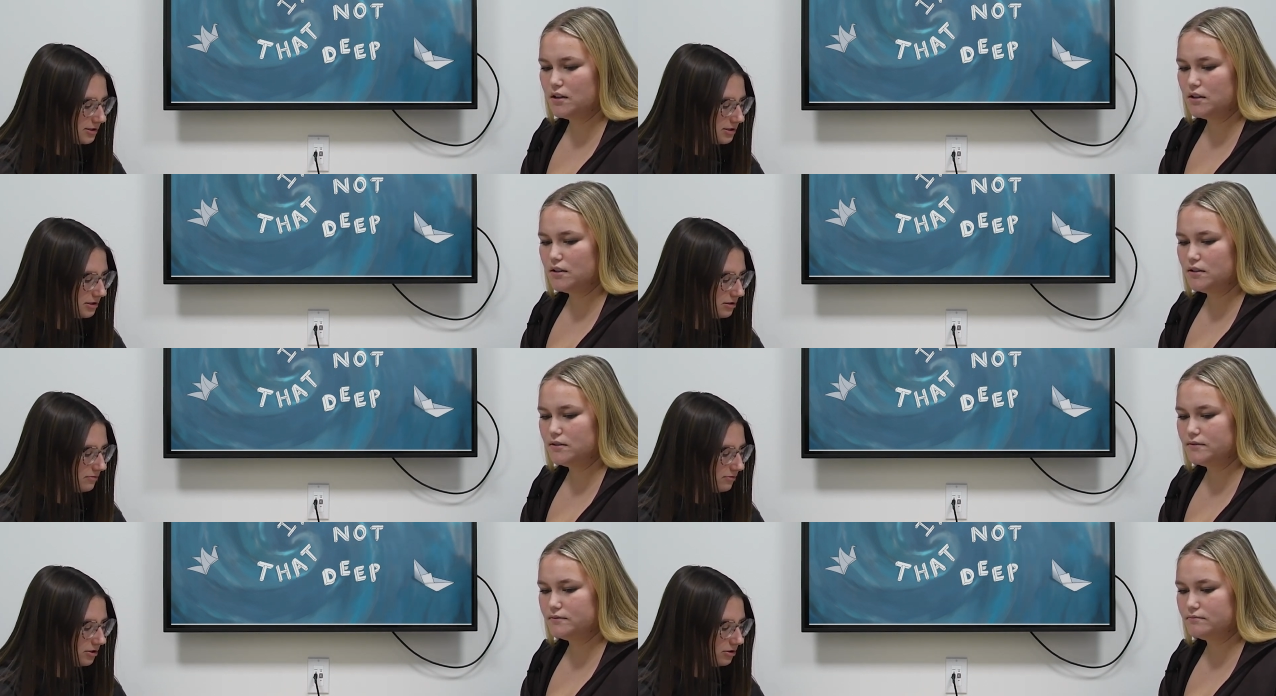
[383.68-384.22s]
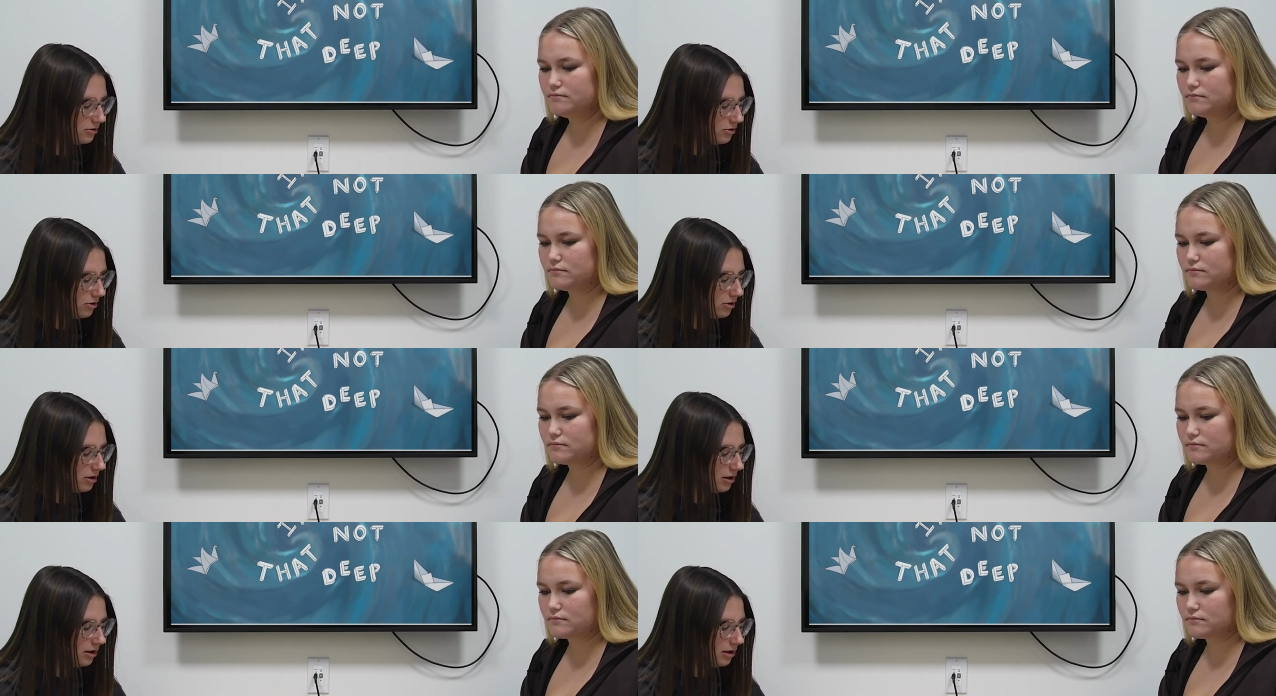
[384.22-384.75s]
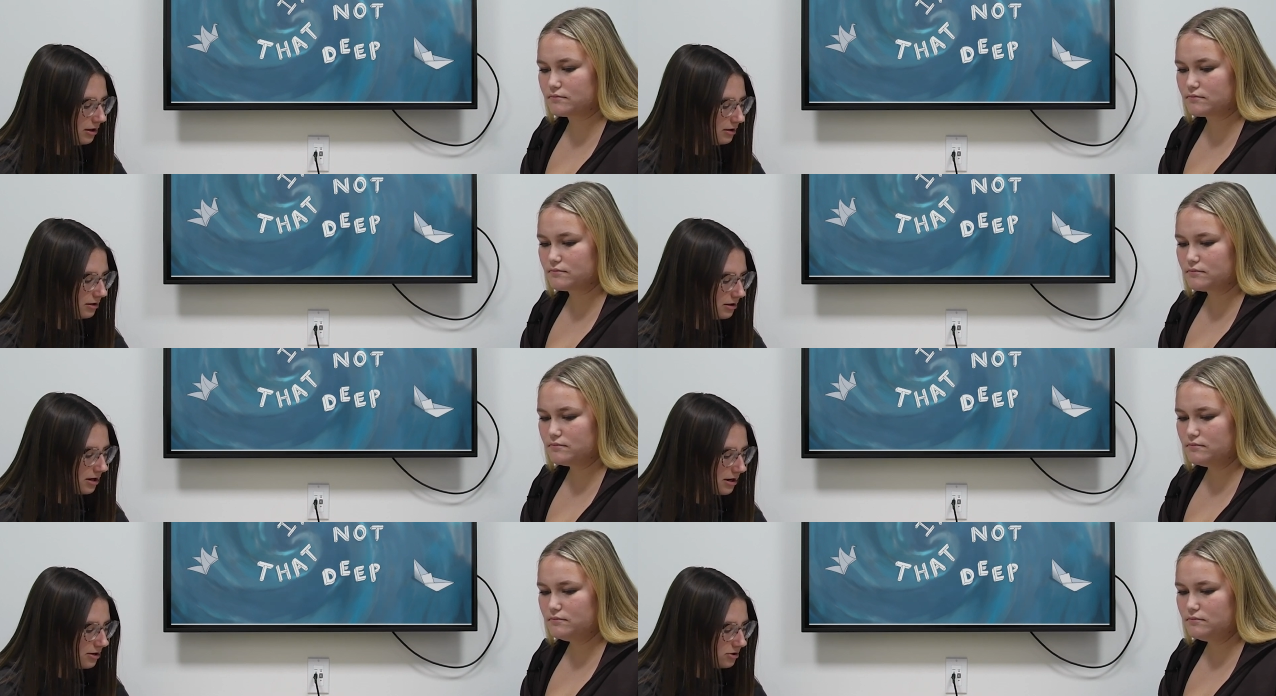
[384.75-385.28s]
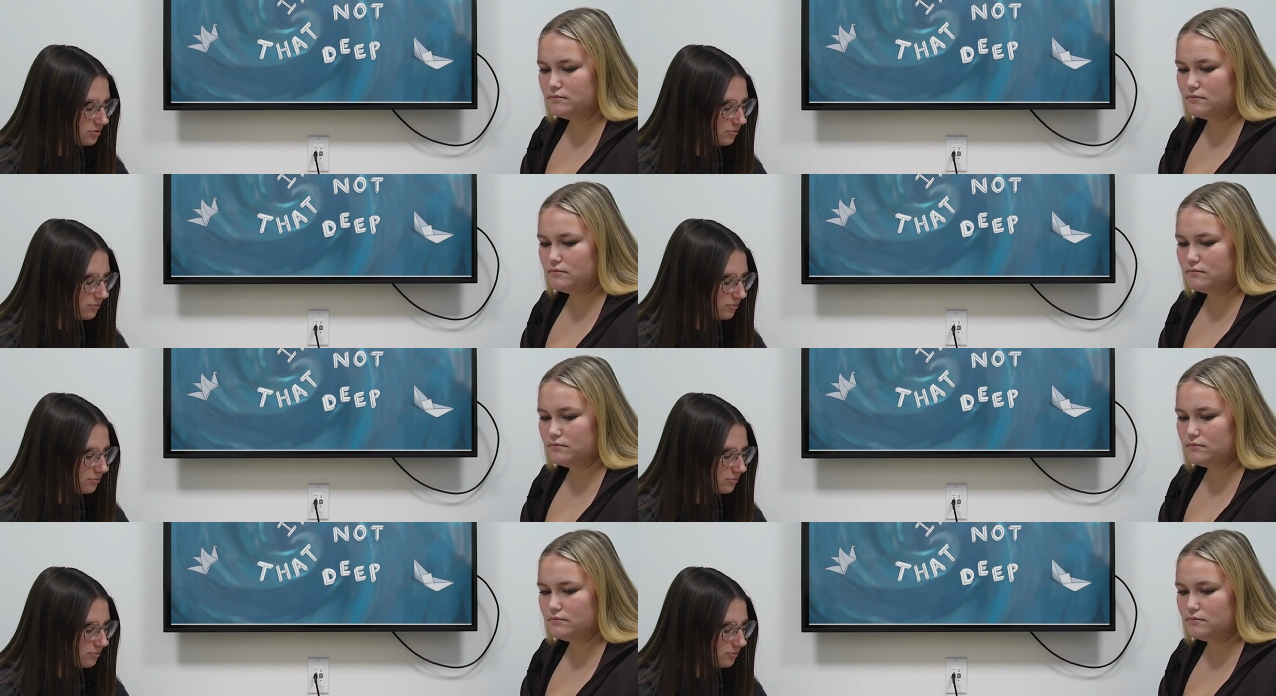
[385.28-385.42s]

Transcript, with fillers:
Speaker 1: serial Liars.